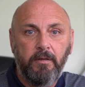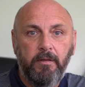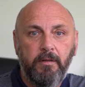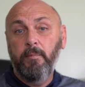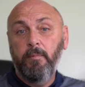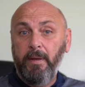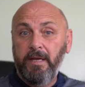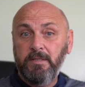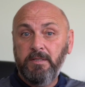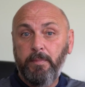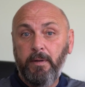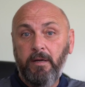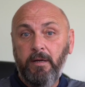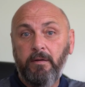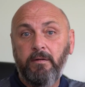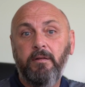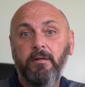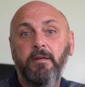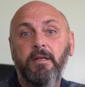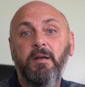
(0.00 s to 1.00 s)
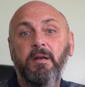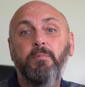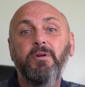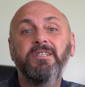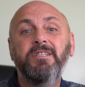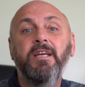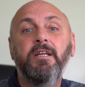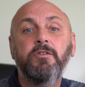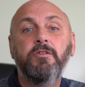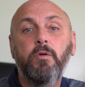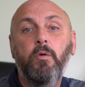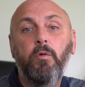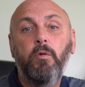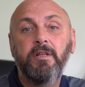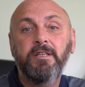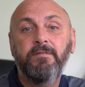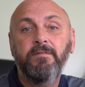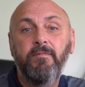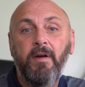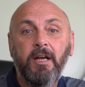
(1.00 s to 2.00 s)
The best part? It presents all
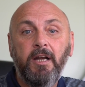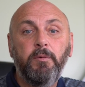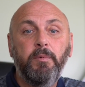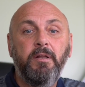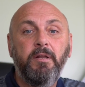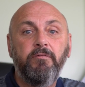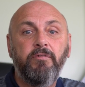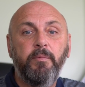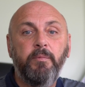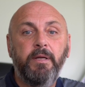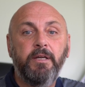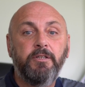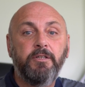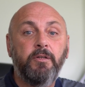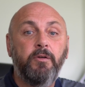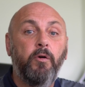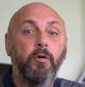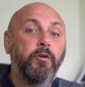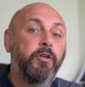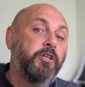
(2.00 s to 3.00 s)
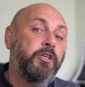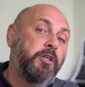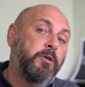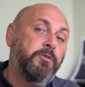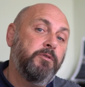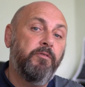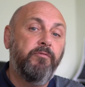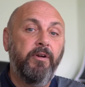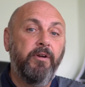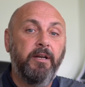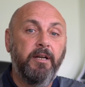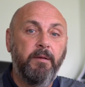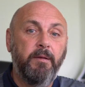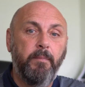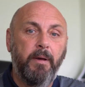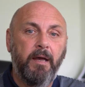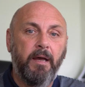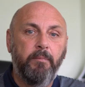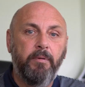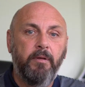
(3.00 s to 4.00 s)
this valuable information on a user-friendly
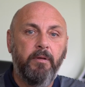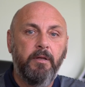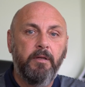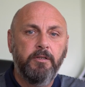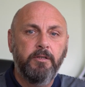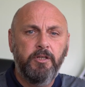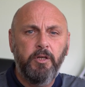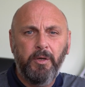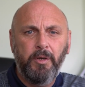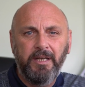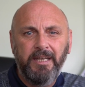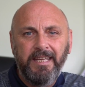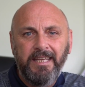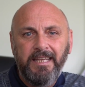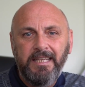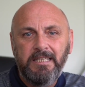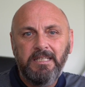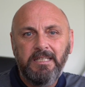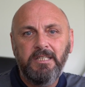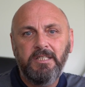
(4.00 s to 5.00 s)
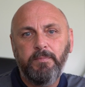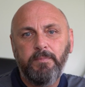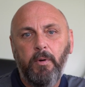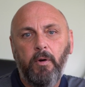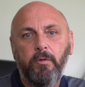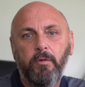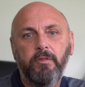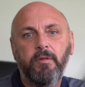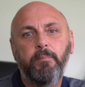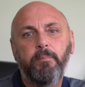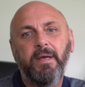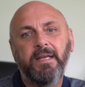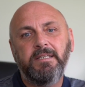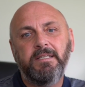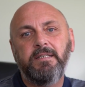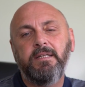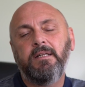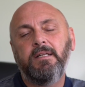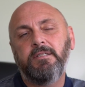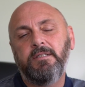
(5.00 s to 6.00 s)
map, so you can easily spot the
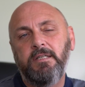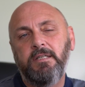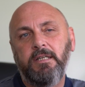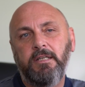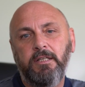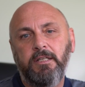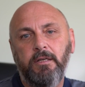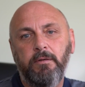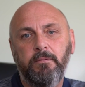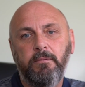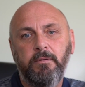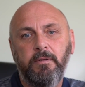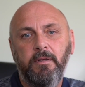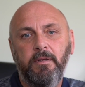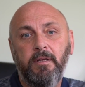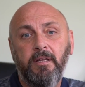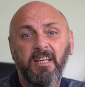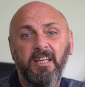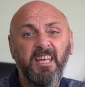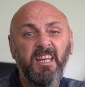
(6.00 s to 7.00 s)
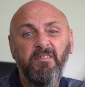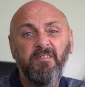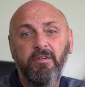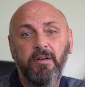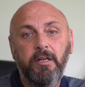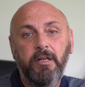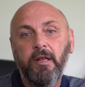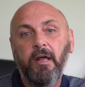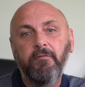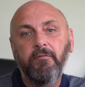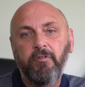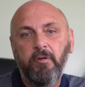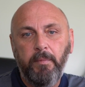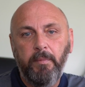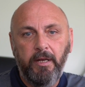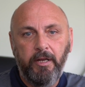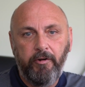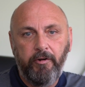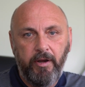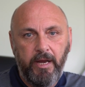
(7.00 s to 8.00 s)
best deals near you, even in
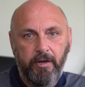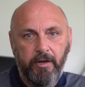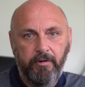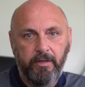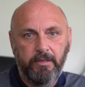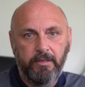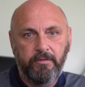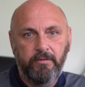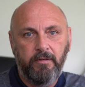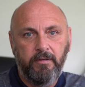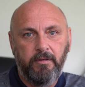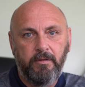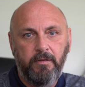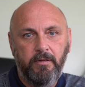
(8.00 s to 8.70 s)
unfamiliar areas.